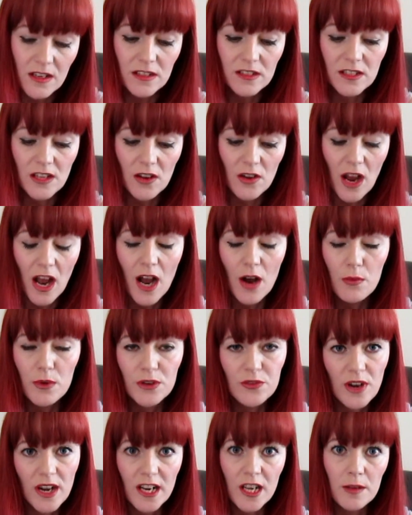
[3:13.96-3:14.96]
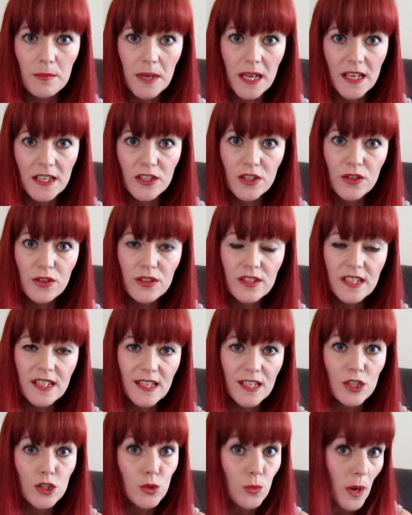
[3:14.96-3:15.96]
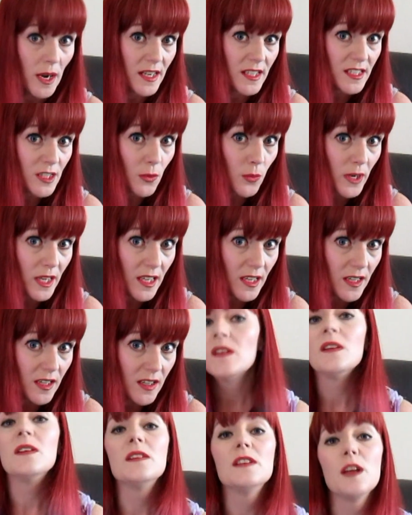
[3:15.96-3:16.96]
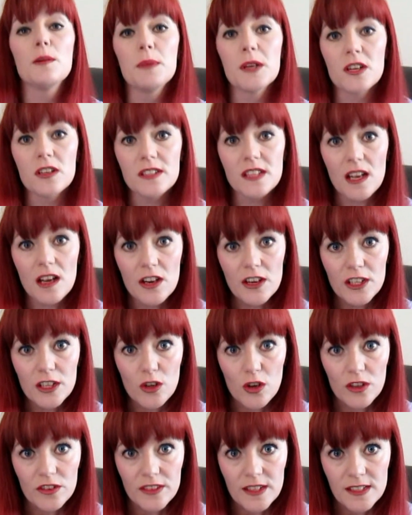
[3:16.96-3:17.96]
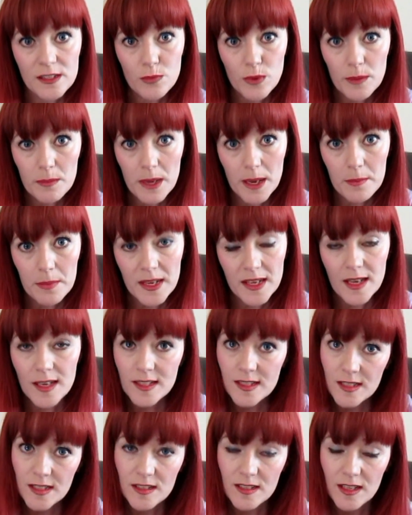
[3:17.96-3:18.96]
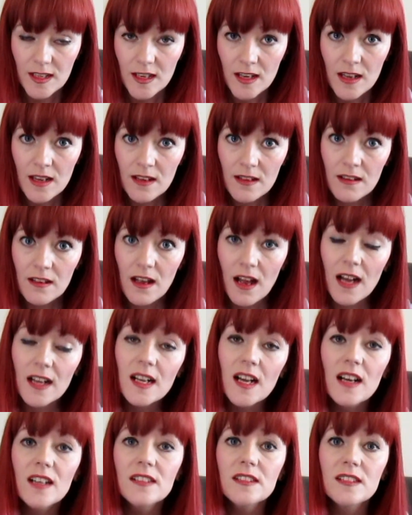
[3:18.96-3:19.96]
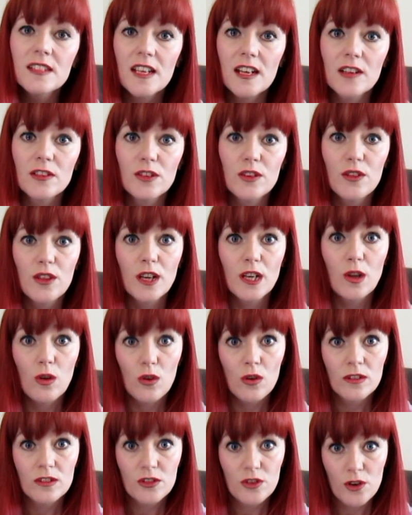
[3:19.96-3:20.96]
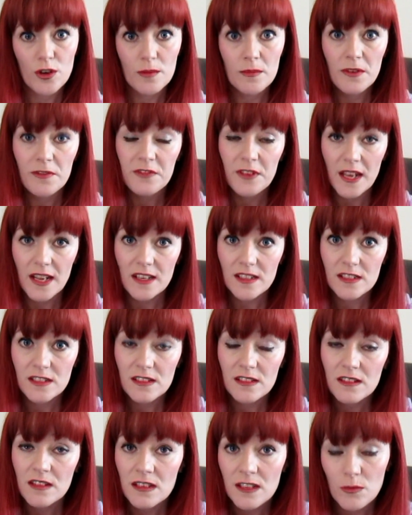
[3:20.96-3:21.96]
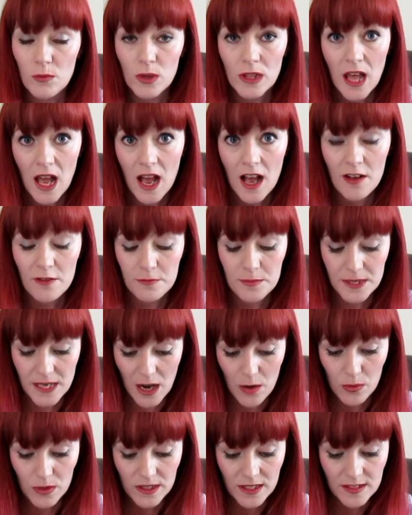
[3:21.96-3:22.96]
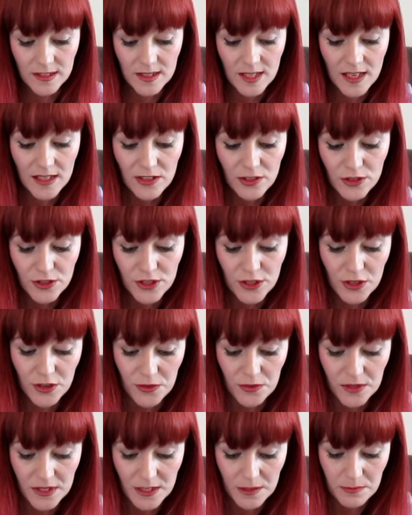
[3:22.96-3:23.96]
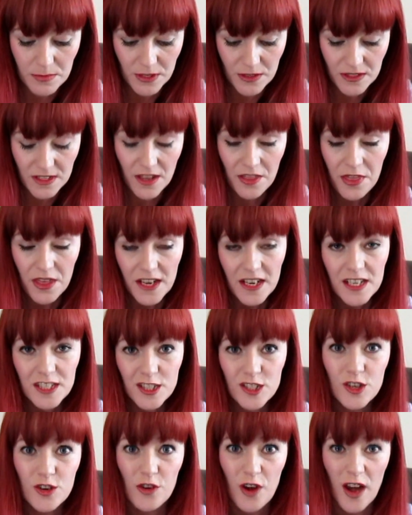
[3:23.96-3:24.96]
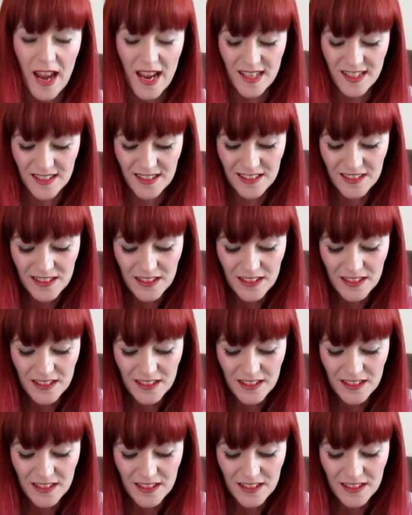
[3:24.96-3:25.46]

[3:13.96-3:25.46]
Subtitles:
So I would recommend using it twice a week. Now because I only got this wee baby yesterday, I can't tell you the long-term effects that it will have, but I will continue to use it because I think it's great.